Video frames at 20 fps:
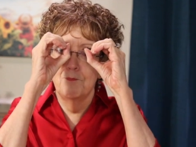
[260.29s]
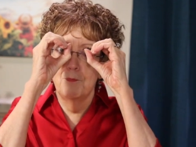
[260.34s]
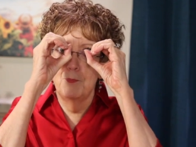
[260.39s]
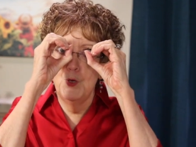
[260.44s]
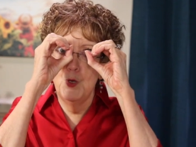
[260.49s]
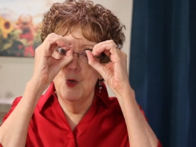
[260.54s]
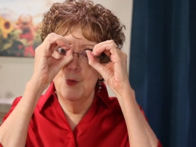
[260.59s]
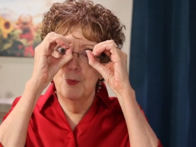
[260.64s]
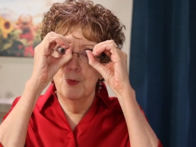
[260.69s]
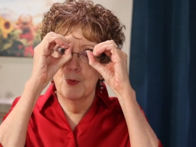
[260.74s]

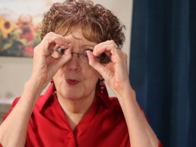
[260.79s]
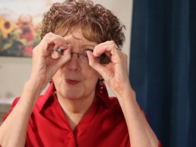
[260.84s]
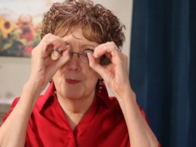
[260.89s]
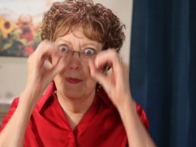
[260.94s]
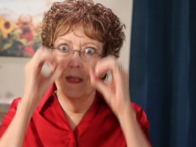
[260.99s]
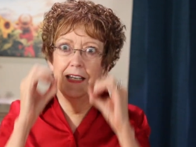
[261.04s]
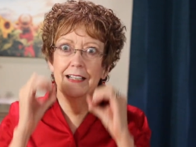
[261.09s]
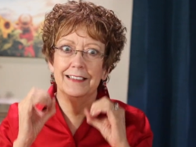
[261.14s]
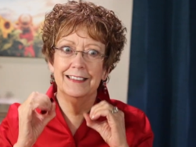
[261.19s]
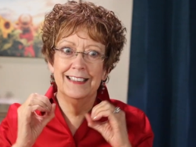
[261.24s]
Pupils
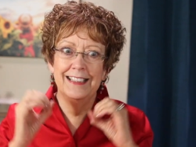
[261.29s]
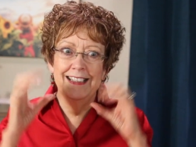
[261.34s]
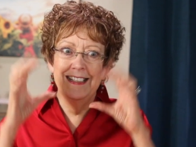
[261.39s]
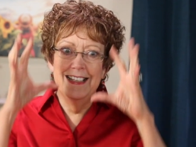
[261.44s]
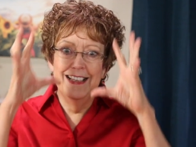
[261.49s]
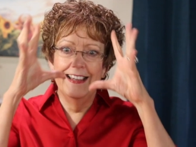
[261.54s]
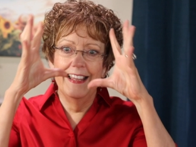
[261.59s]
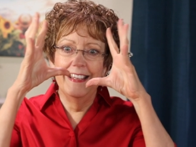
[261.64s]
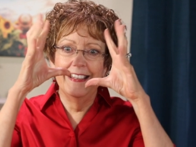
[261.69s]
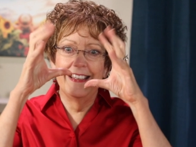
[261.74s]
big,
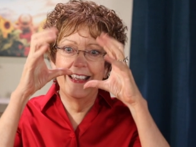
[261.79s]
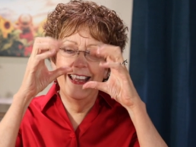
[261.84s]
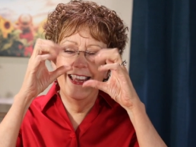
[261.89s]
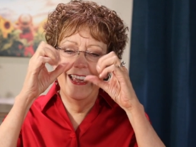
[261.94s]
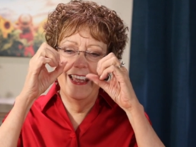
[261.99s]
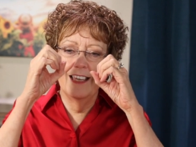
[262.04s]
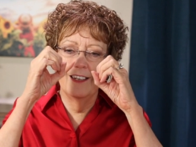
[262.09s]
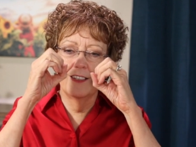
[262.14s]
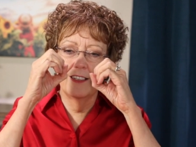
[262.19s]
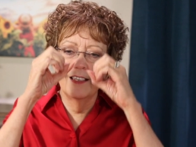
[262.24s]
they
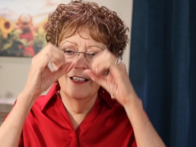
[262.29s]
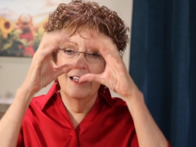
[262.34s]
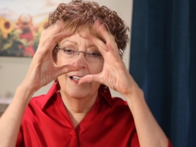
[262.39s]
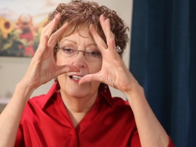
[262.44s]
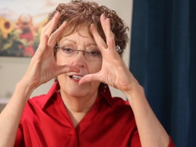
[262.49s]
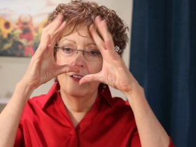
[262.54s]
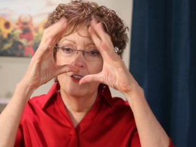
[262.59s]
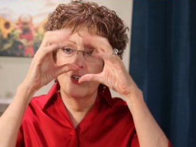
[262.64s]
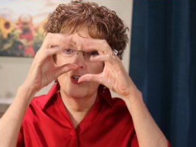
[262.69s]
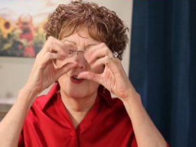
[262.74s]
can't
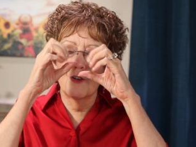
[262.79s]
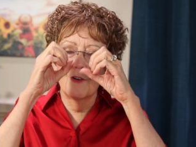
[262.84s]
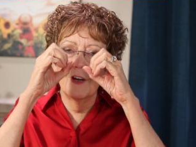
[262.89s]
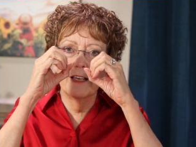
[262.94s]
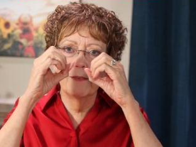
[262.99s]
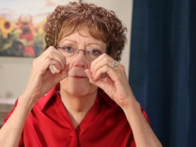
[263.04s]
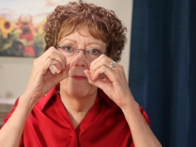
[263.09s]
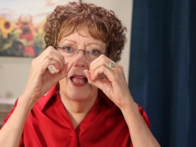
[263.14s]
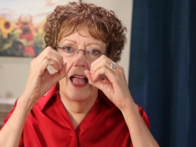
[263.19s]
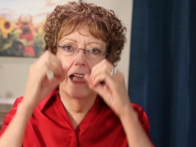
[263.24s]

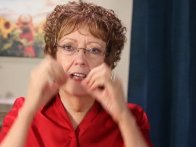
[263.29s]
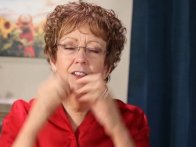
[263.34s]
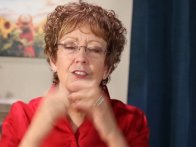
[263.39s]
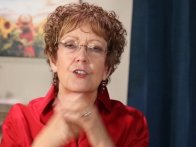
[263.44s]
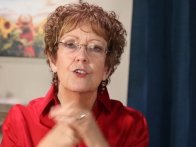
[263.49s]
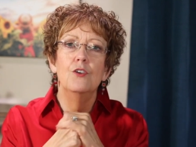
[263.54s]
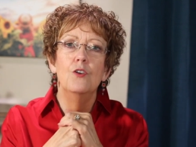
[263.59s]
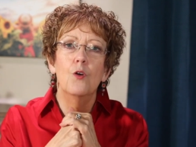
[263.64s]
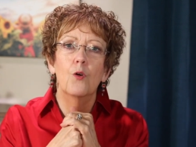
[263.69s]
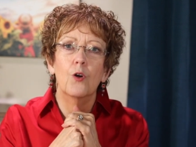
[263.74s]
shrink back
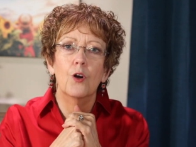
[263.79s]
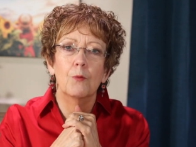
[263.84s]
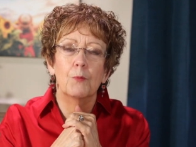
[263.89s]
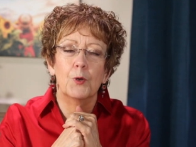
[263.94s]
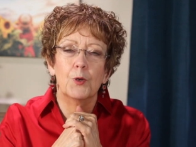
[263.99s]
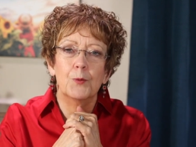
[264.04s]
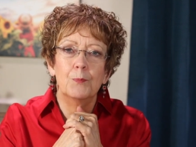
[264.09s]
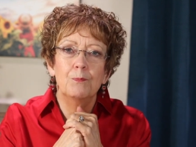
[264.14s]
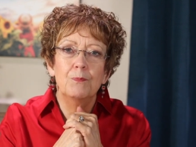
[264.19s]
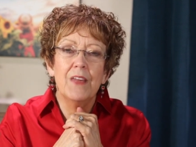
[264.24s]
to
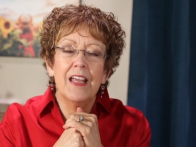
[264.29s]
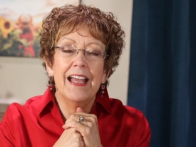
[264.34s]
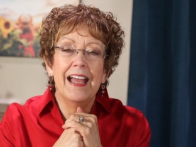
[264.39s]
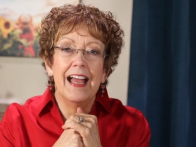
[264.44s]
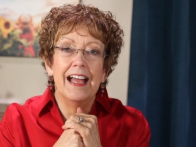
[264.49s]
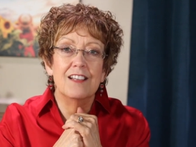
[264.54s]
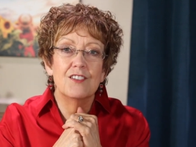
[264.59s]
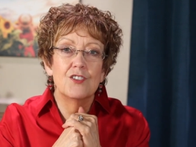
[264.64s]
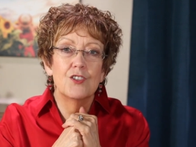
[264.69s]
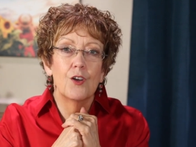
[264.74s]
normal.
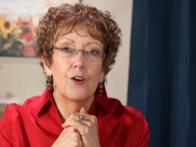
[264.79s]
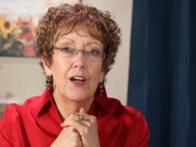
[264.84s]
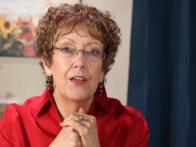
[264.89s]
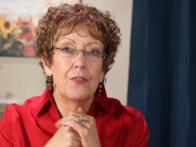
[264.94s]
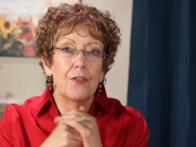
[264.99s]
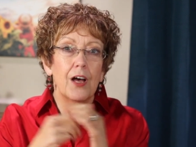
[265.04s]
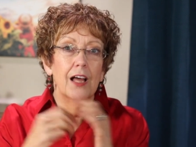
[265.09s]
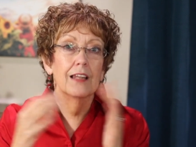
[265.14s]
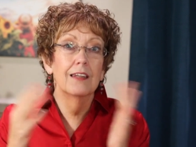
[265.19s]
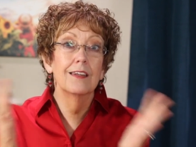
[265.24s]
And so I
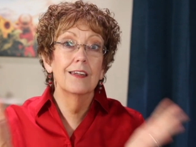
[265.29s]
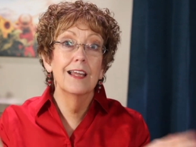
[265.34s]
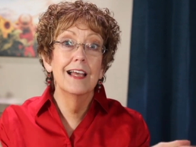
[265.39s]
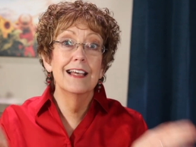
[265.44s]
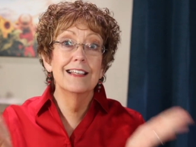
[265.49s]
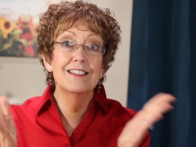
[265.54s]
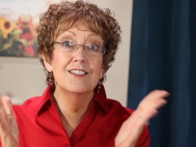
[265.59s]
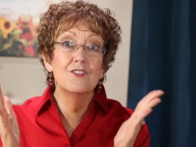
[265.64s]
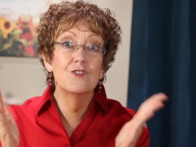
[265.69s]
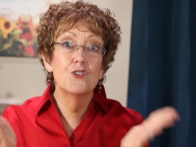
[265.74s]
thought,
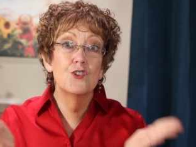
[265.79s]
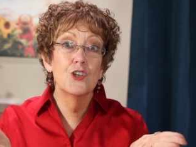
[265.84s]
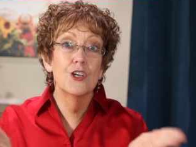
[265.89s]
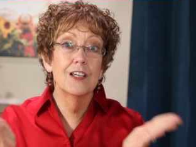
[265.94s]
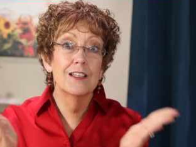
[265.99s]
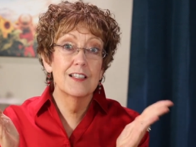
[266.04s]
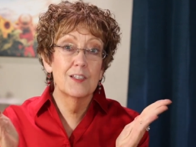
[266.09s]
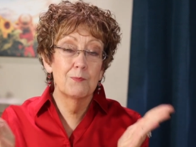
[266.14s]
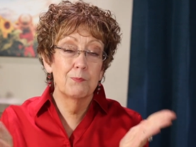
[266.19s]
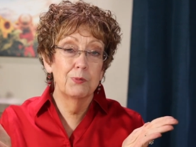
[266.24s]
let's
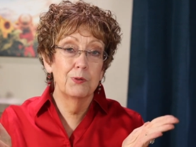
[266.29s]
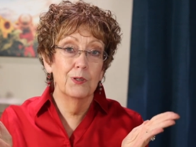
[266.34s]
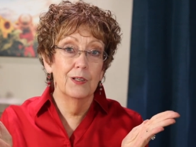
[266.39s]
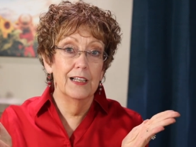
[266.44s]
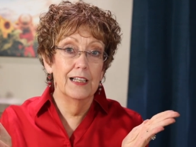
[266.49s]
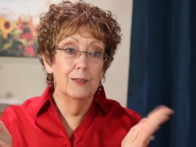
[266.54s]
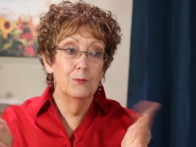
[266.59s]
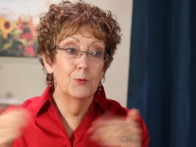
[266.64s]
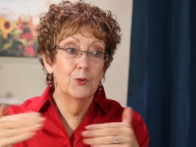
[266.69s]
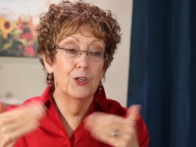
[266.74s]
just
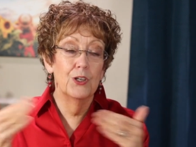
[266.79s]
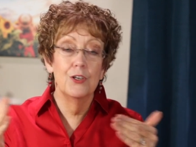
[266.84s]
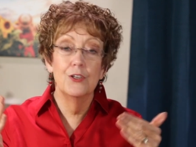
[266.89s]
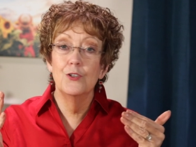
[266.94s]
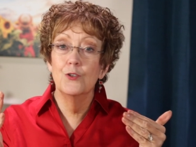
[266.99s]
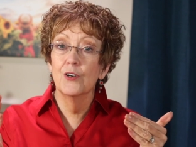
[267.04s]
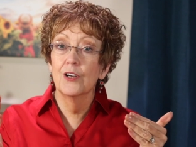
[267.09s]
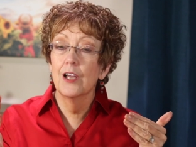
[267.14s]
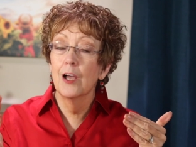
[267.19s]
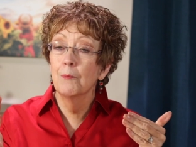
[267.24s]
play. We're going to
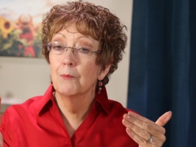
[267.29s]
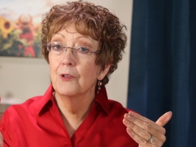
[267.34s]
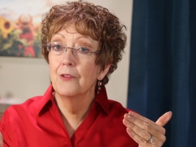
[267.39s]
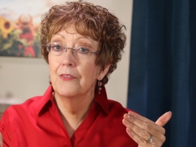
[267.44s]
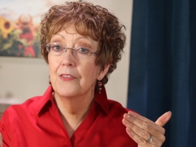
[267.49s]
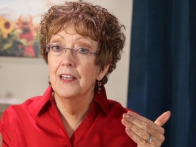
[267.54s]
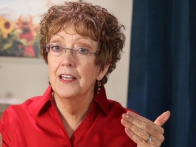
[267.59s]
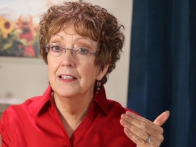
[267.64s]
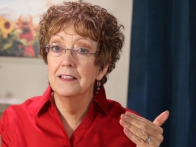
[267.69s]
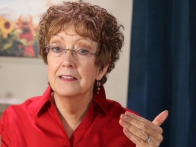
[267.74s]
do a couple of
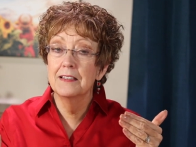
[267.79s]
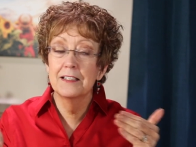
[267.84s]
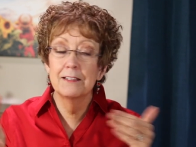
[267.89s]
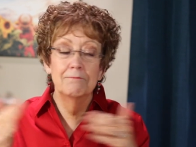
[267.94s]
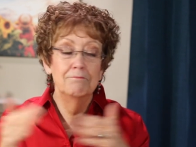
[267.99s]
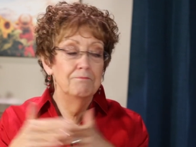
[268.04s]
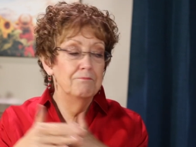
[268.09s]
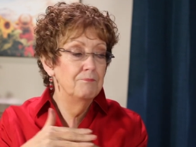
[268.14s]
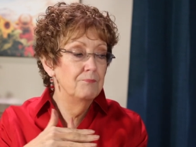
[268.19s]
things